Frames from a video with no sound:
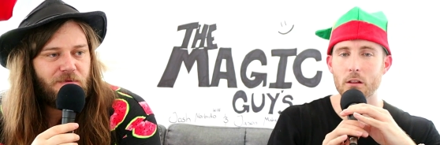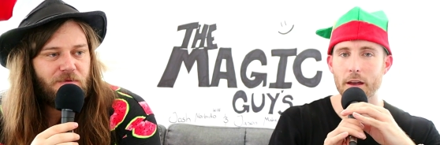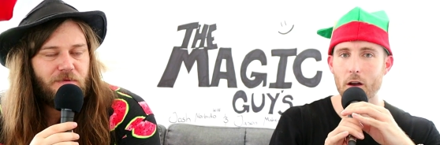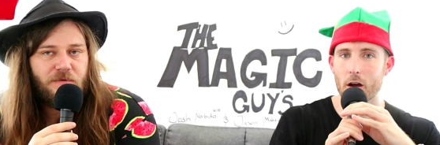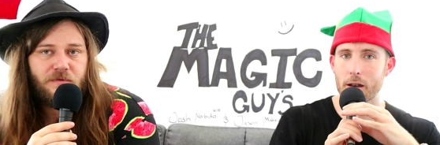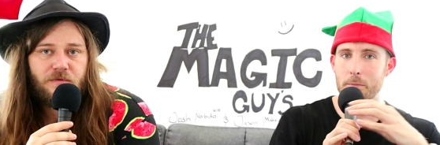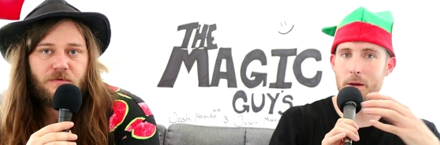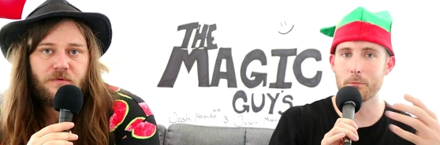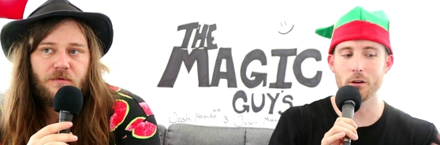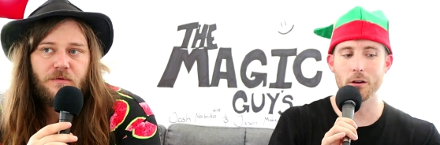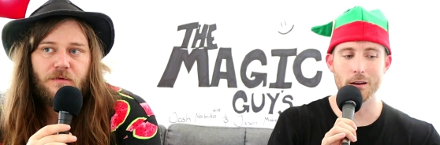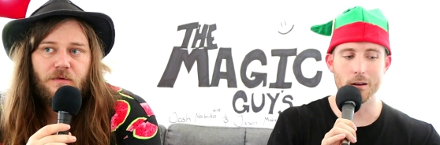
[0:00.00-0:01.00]
Speaker 1: Like I
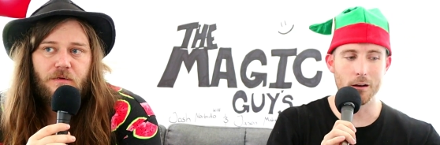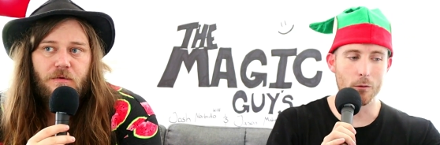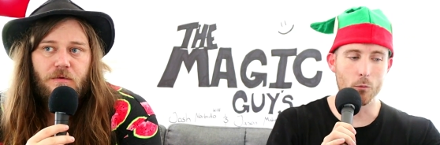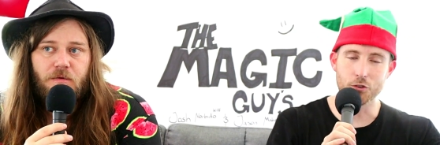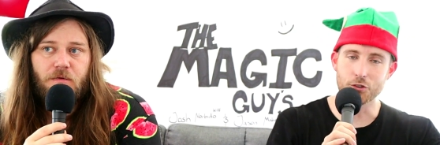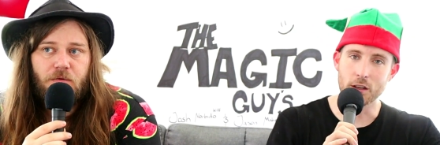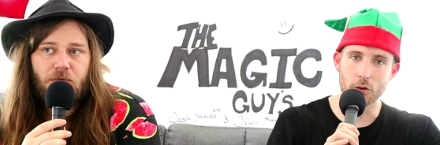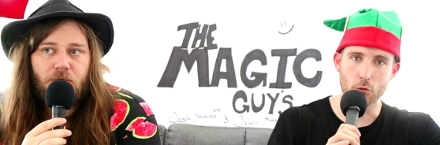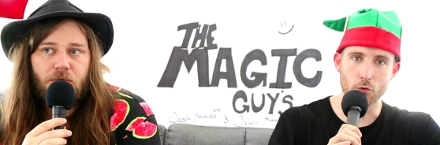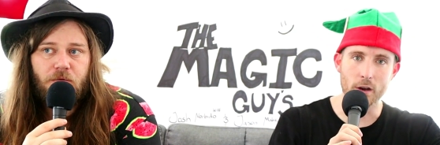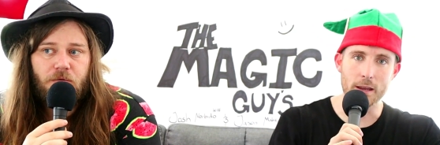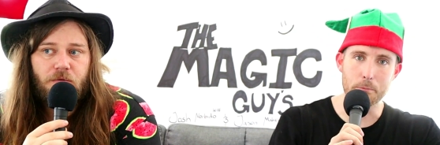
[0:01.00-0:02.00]
remember uh, watching a
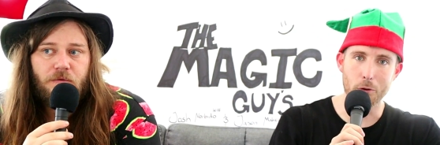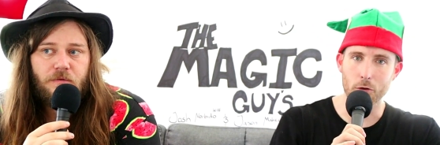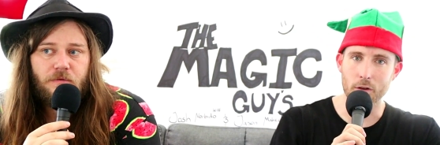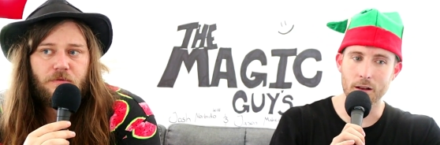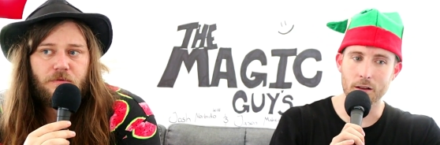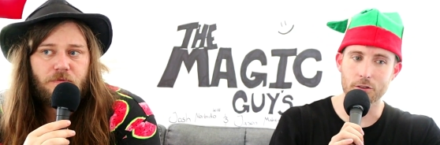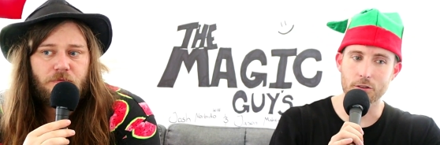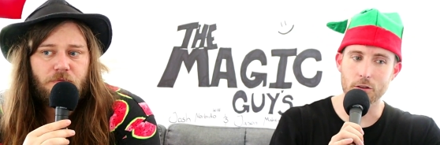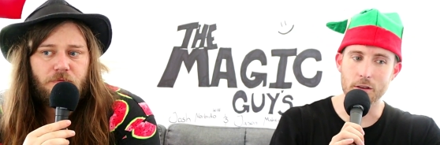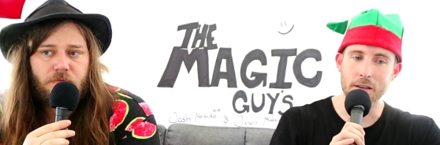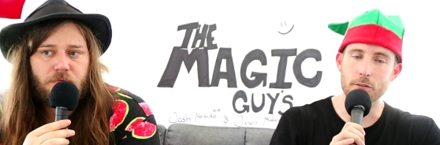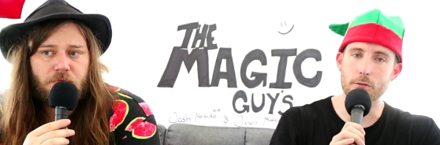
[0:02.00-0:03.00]
great
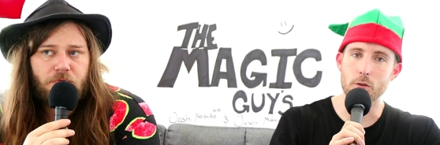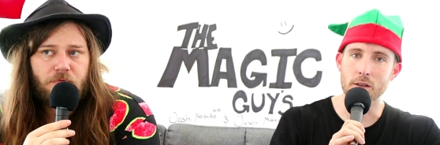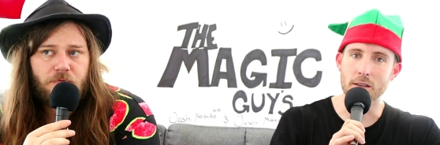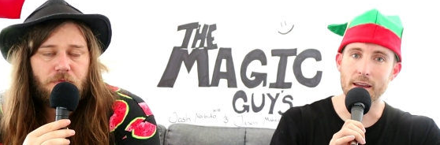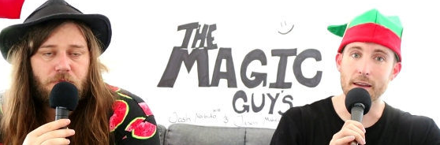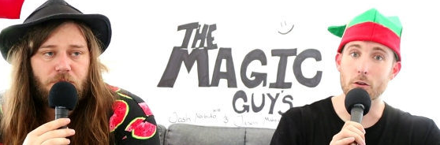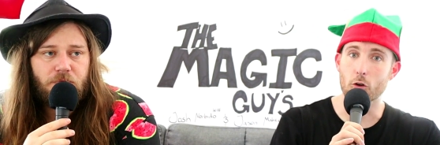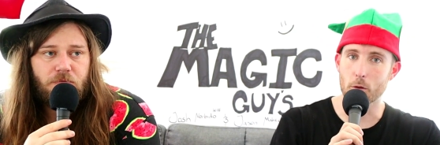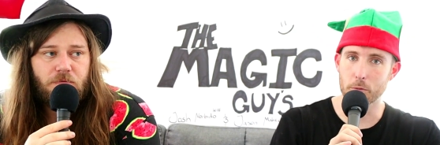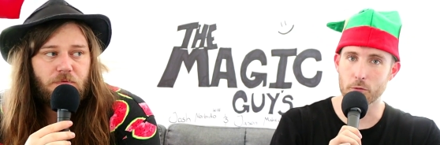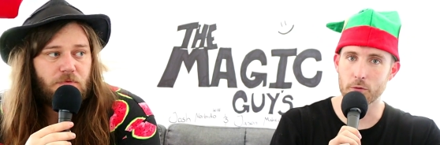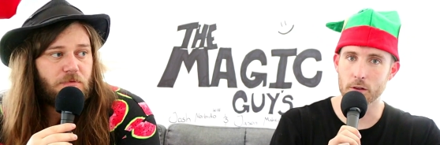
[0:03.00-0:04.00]
podcast interviewing David
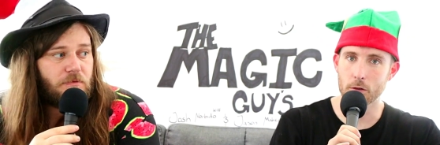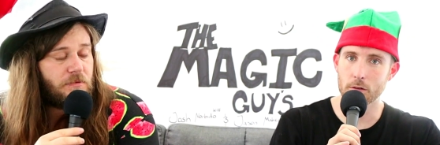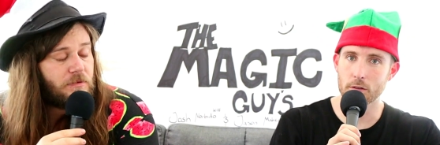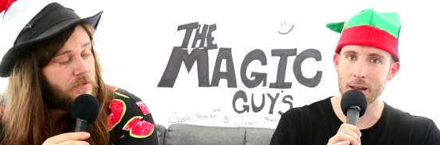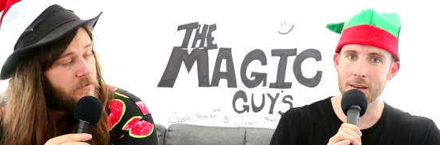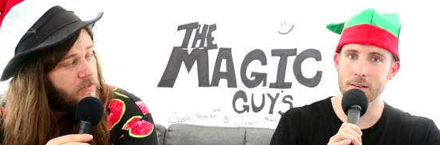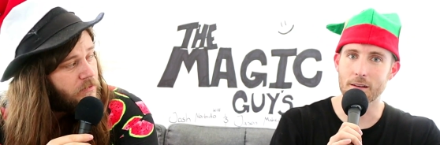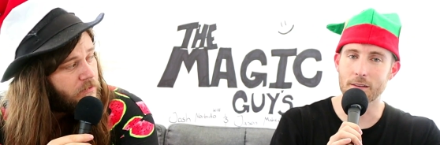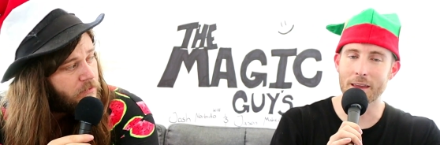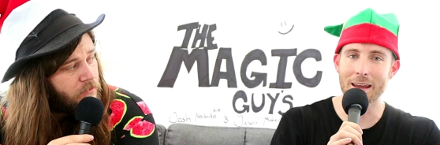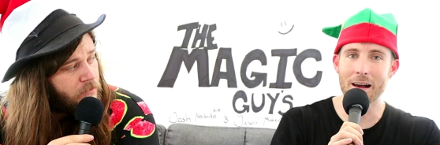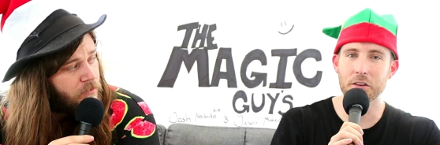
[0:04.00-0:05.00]
Copperfield, and
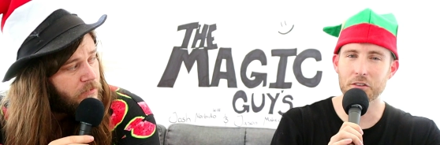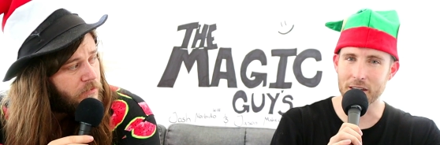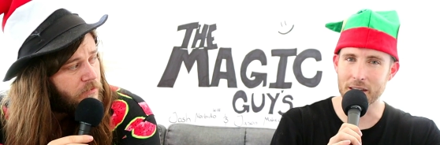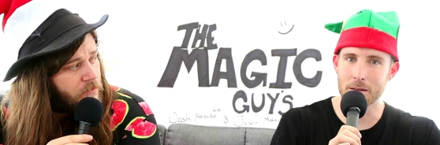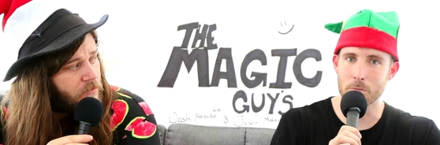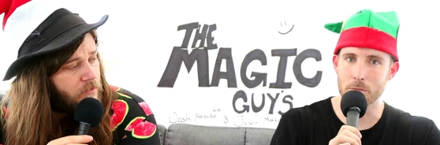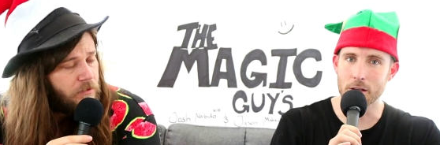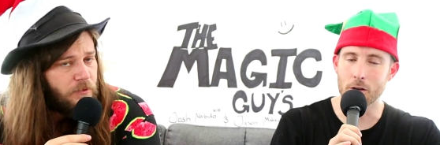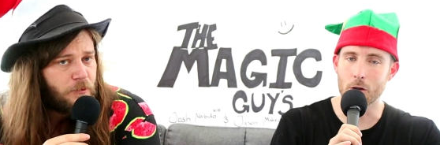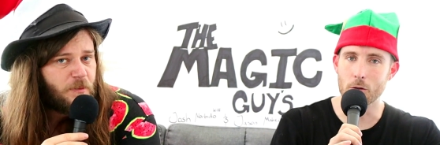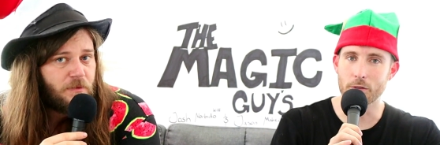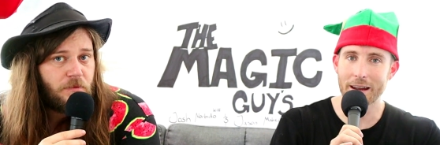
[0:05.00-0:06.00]
they asked him. You
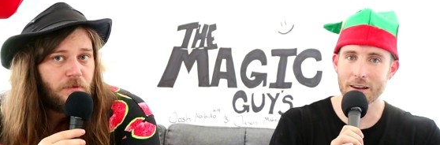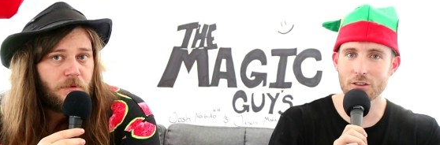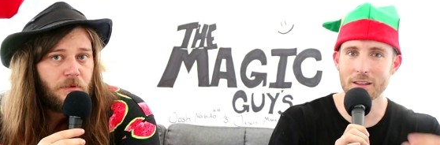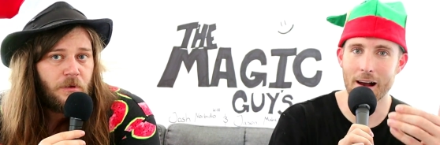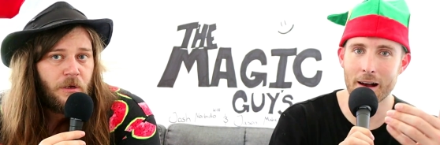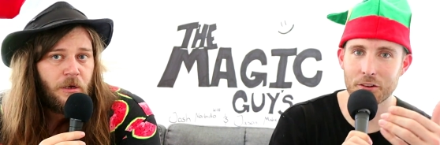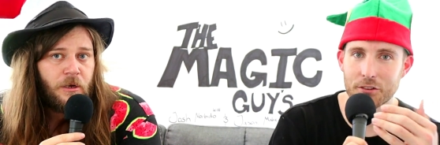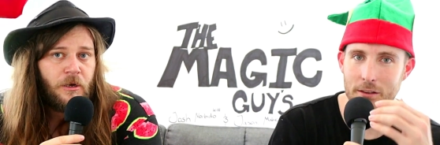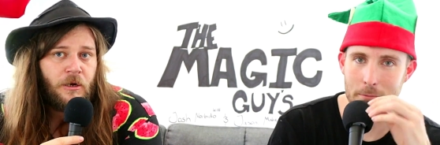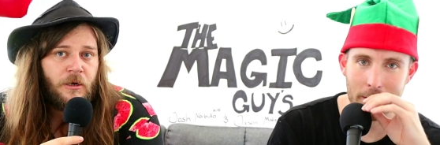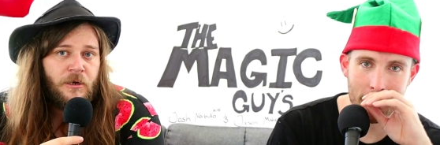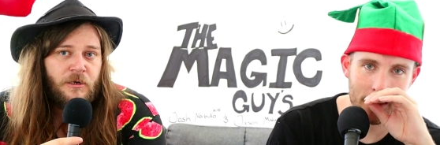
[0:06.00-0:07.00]
know, they actually
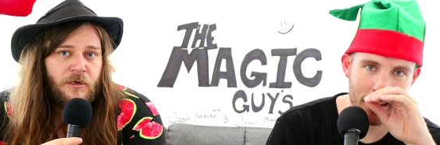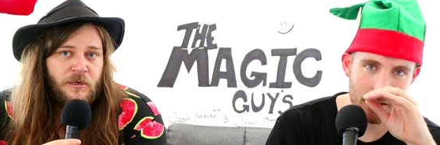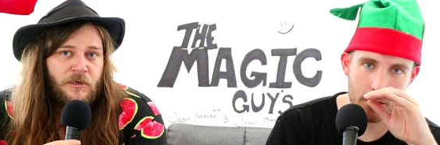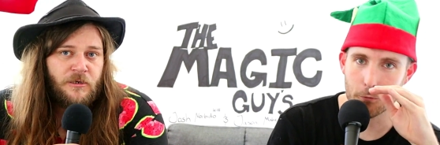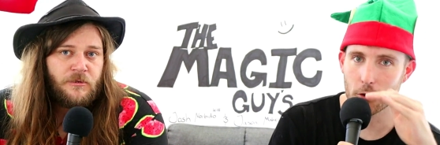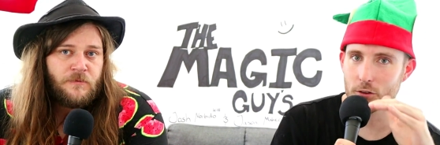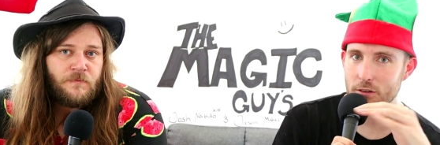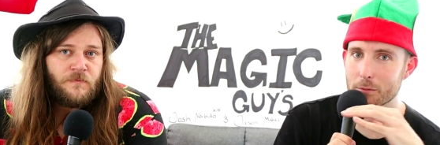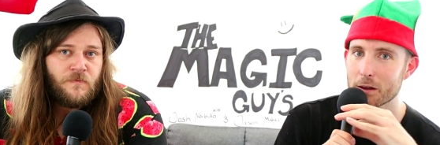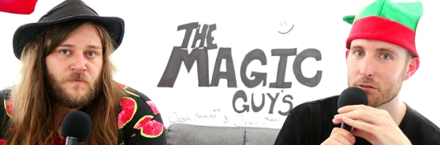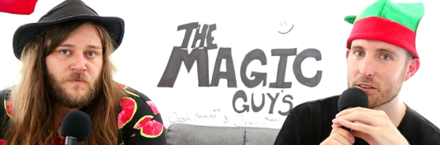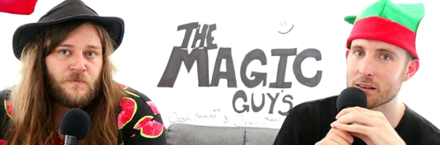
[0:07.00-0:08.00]
asked him, and I, it's the first
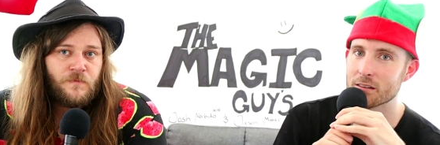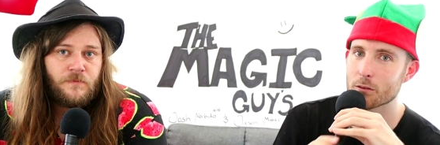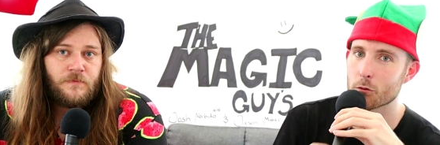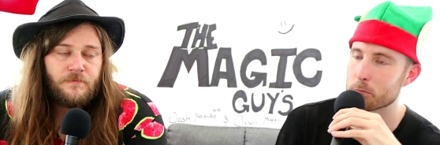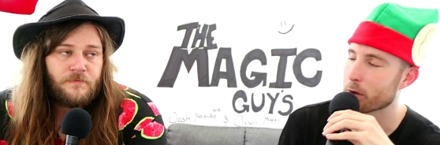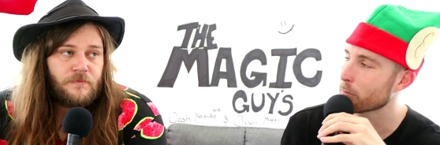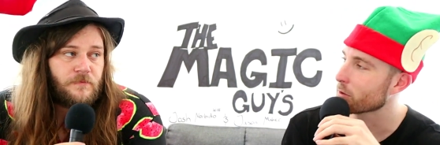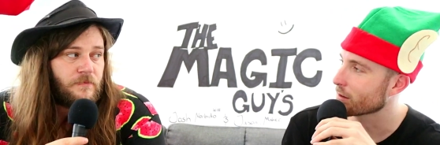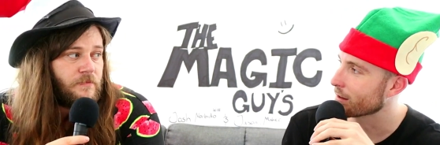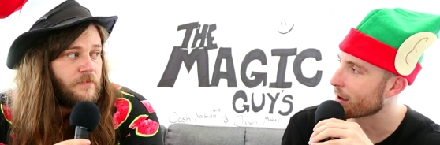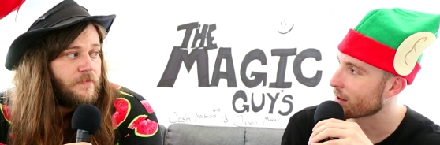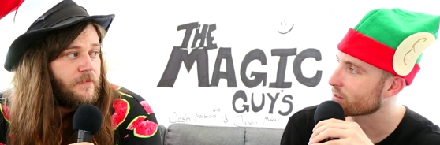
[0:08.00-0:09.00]
time I've seen someone
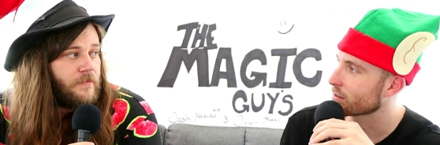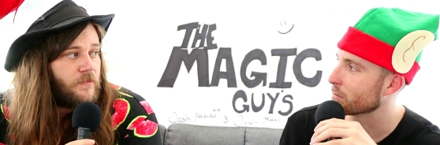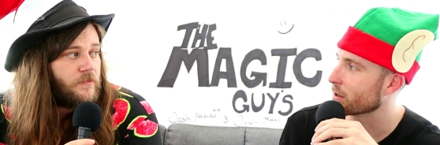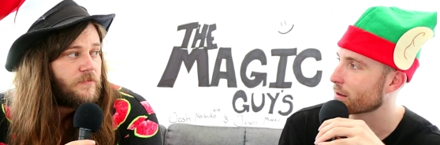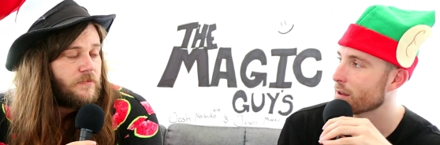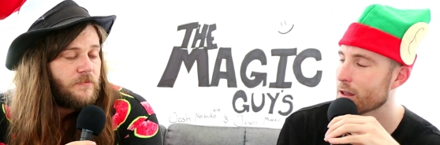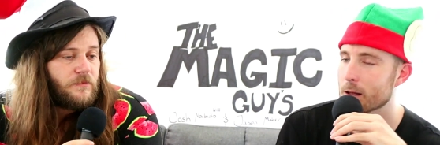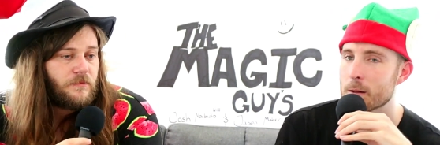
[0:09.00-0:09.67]
publicly ask him like,